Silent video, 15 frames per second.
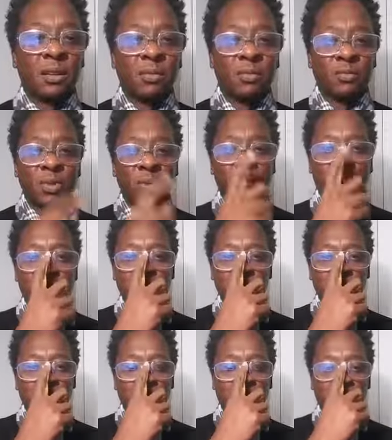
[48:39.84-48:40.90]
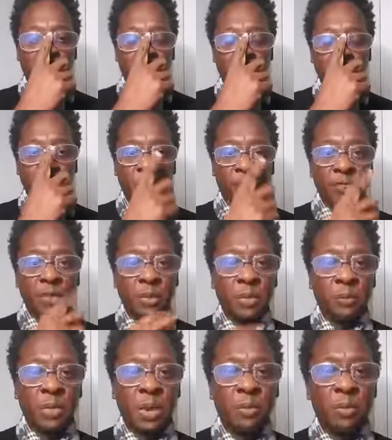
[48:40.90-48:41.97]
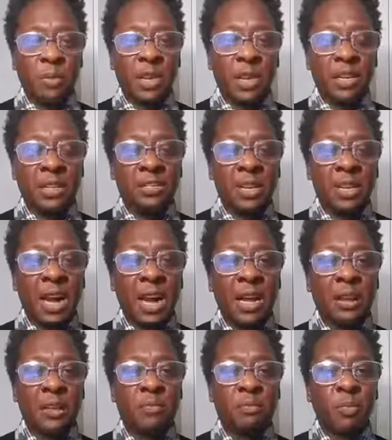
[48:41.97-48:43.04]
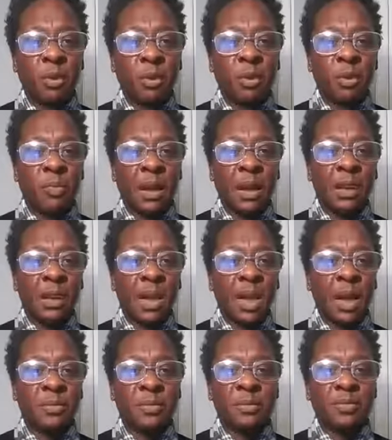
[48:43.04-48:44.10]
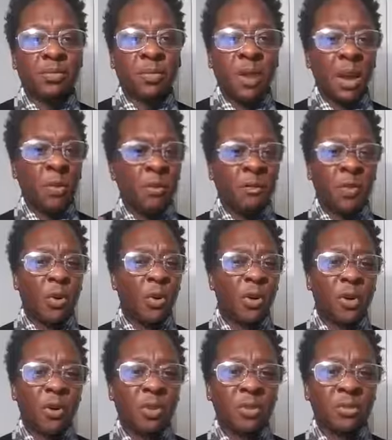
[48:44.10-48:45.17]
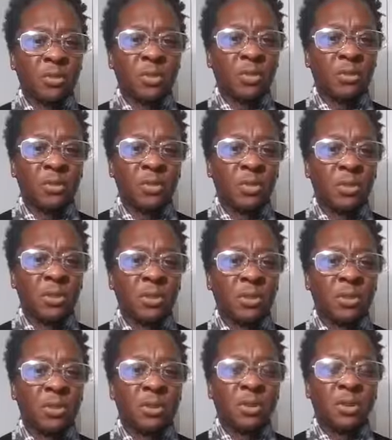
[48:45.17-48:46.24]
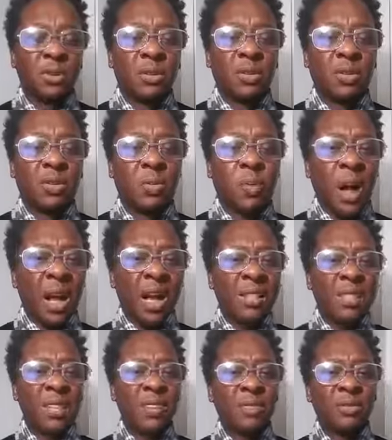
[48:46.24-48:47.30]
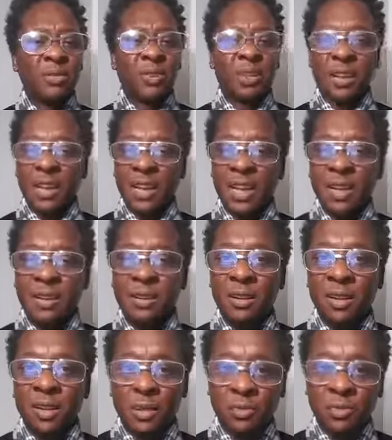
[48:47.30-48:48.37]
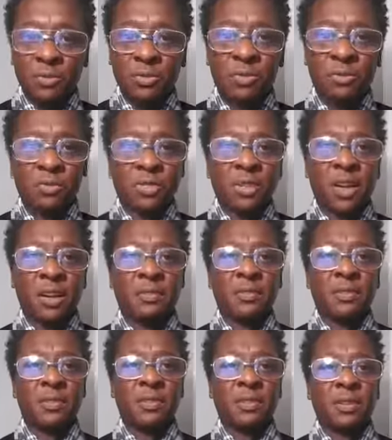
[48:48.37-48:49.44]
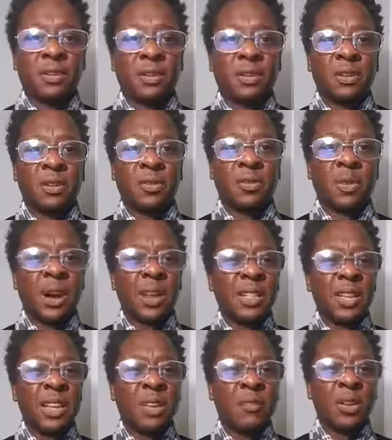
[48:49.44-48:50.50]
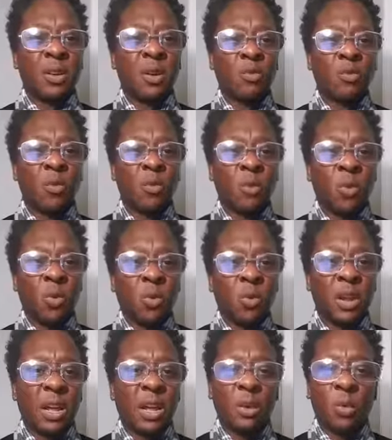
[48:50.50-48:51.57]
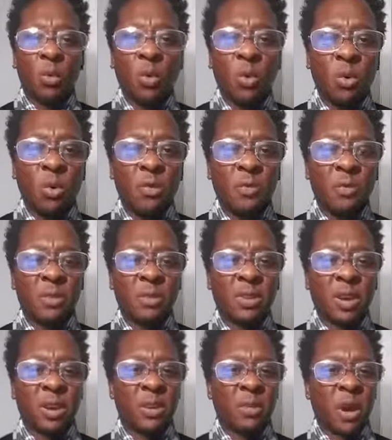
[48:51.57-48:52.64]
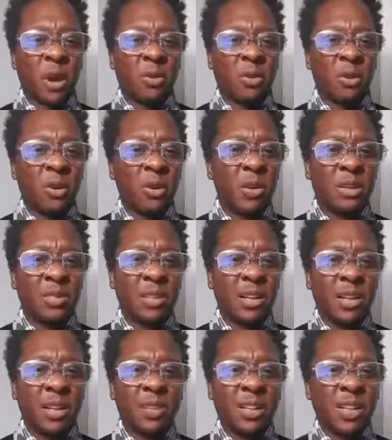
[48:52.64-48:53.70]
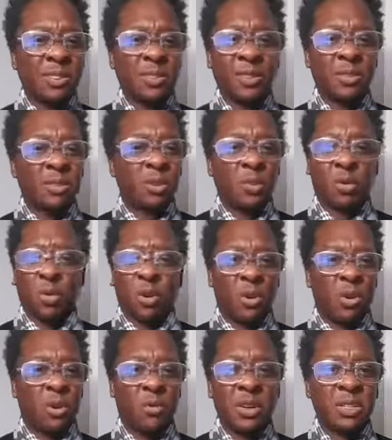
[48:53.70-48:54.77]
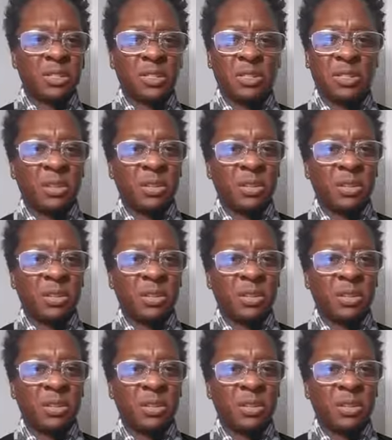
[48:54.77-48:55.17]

But people have been filming, filming people getting shot and murdered by the cops way before her. So why are they doing it? Again, liberal stuff. Why are they giving her a reward, an award for talking about courage? That took no courage.